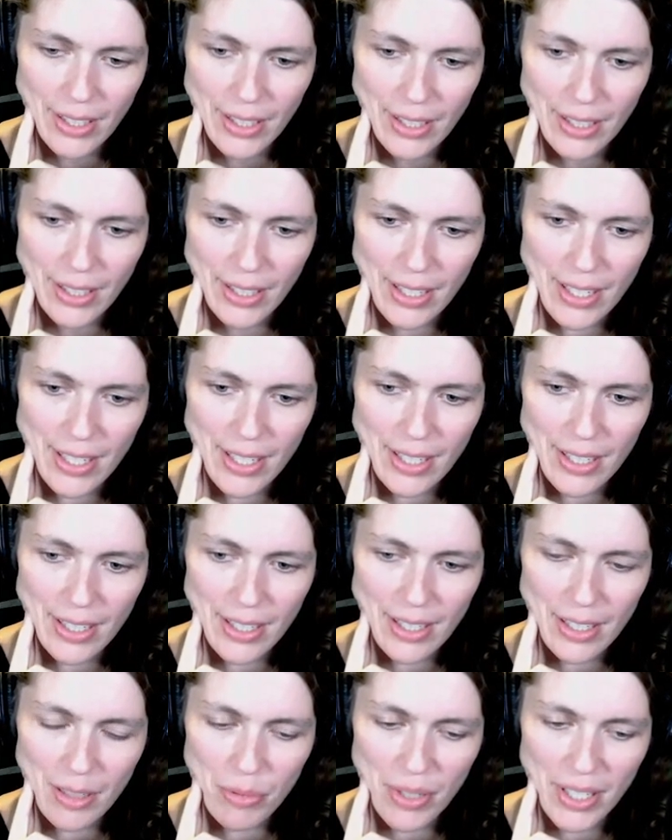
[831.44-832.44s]

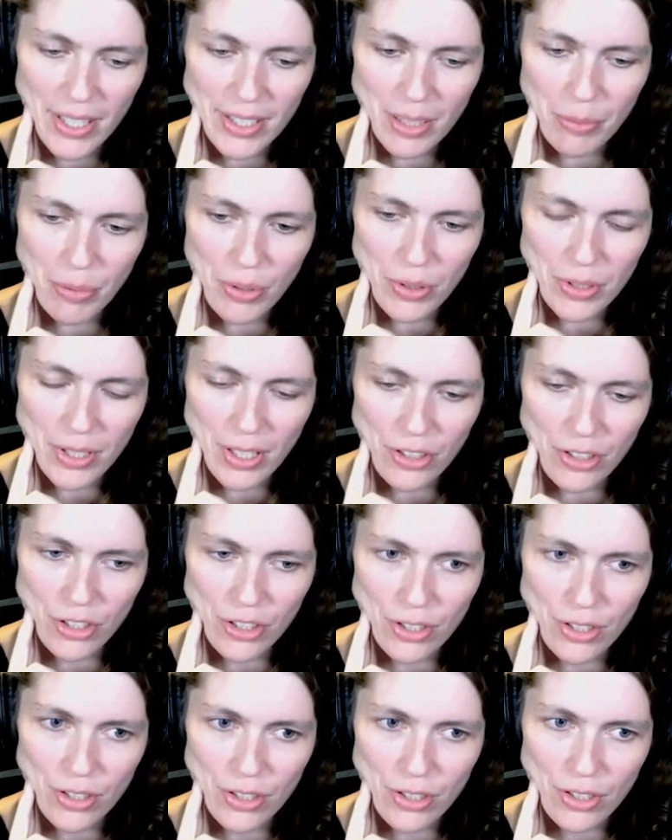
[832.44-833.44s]
But I suppose I'll
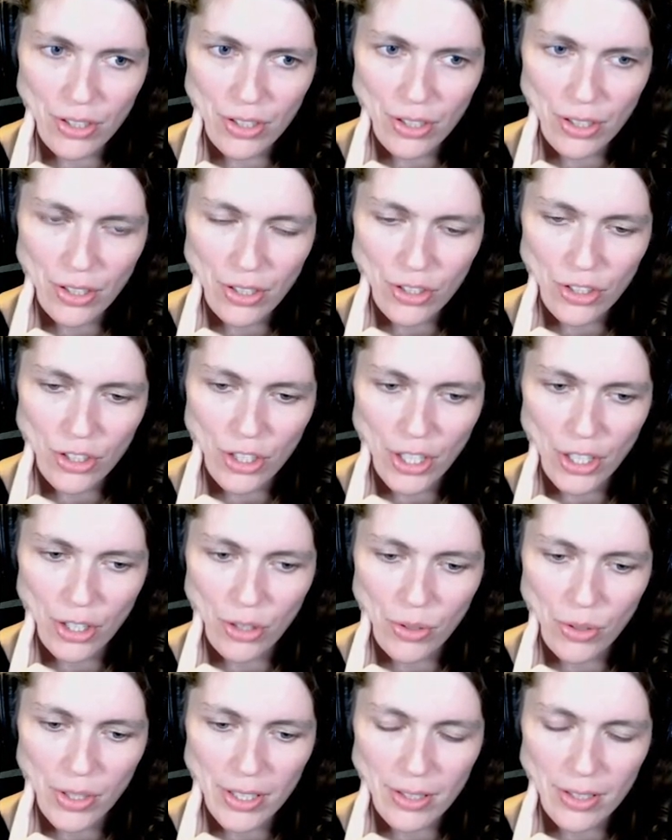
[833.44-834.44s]
just chart a
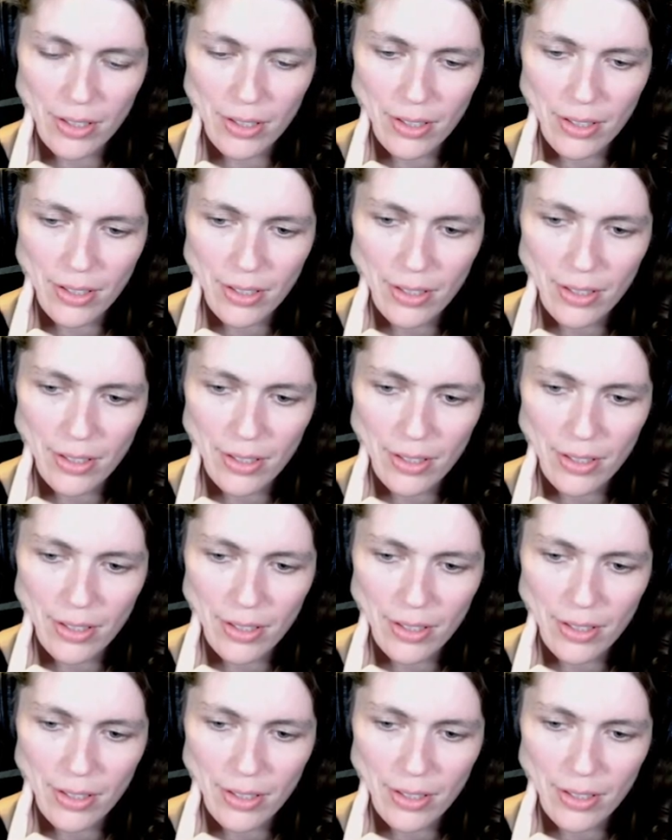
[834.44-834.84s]
course.